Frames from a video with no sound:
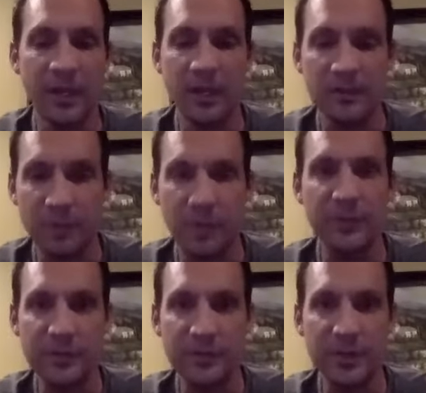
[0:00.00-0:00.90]
12
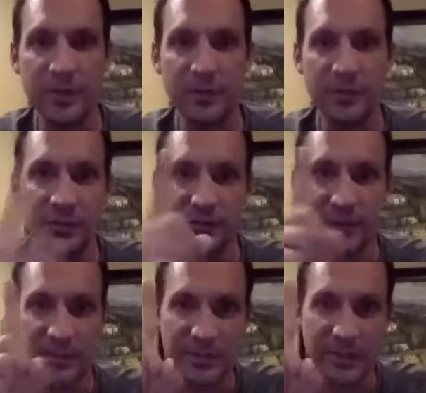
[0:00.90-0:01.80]
years ago she was the
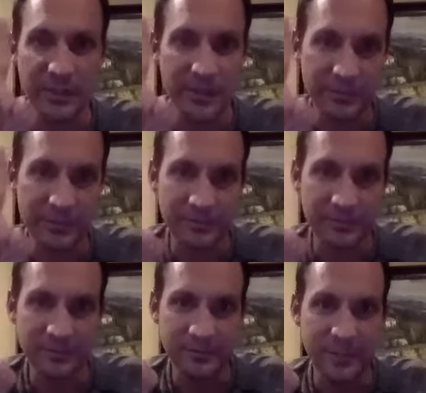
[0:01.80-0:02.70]
first person i called
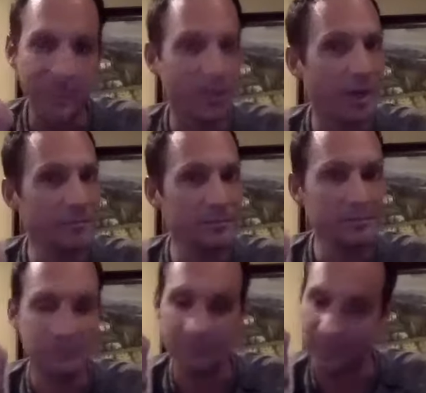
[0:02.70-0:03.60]
i said mom
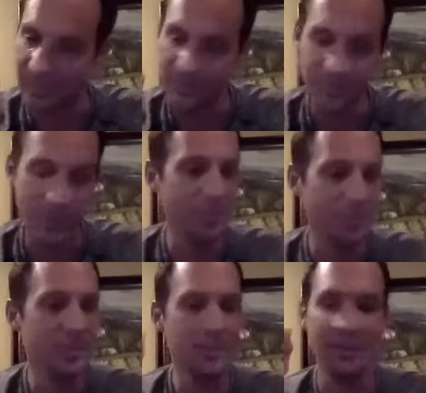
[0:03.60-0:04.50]
I got this
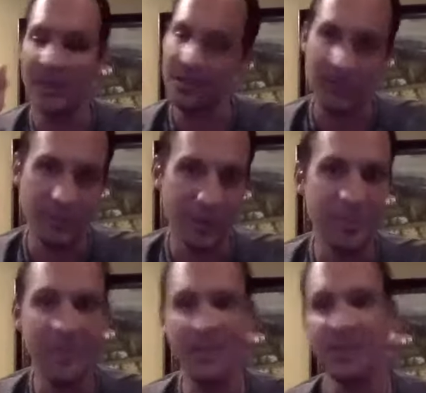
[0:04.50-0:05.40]
company. You know
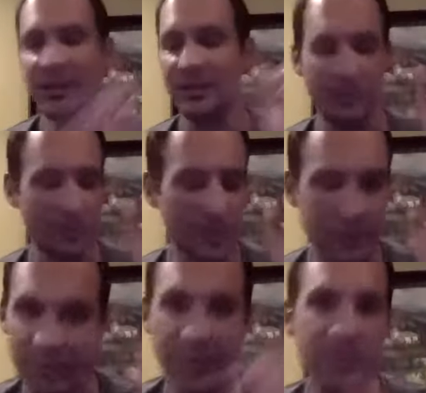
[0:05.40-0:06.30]
me. We're gonna
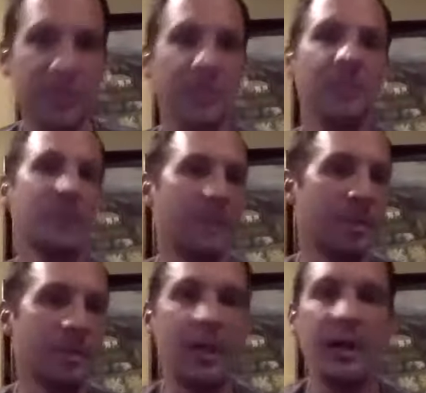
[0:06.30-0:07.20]
crush it. Blah blah
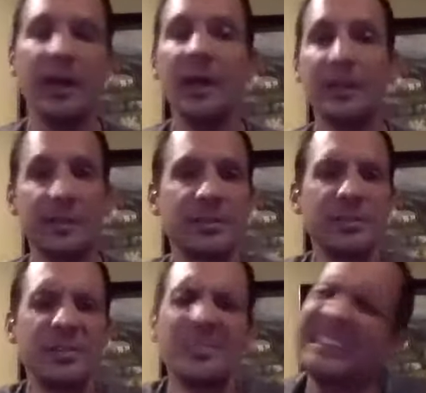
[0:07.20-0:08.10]
blah. Let's do
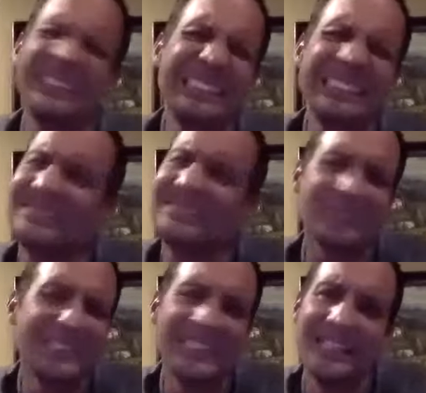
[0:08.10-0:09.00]
this." She's like, "Eh,
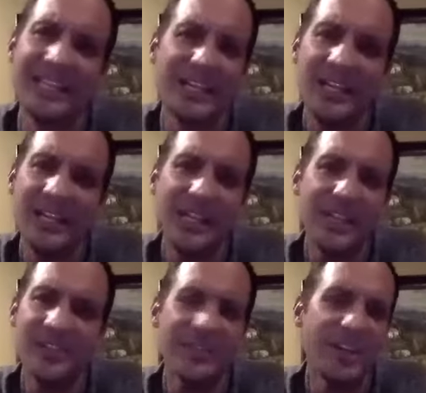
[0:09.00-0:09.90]

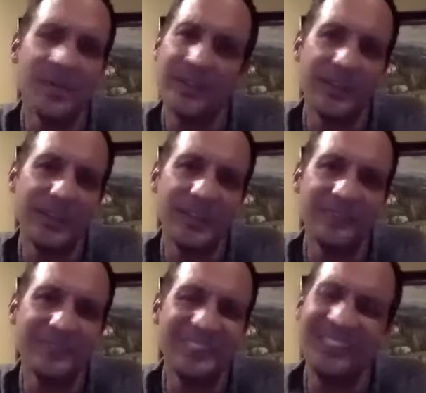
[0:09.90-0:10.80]
it's just not my thing.
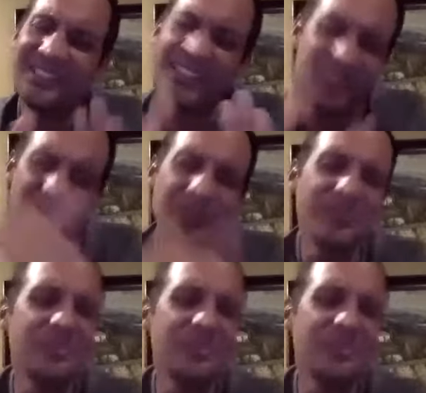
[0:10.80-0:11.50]
That's go. You do